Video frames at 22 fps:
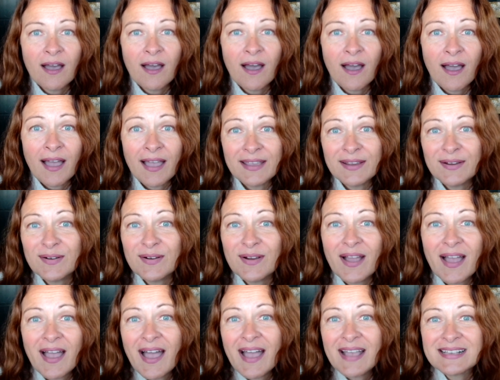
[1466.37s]

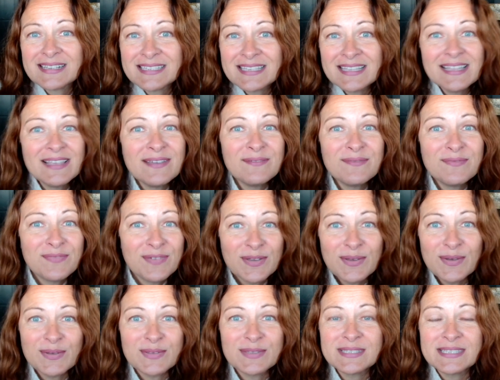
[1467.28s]
higher oxalate
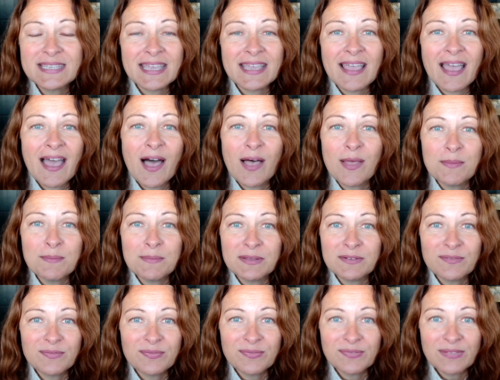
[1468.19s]
foods like
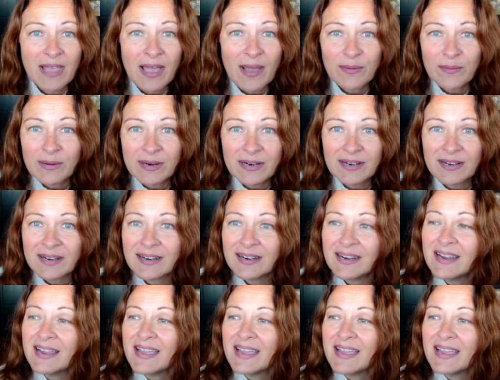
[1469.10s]
almond flour,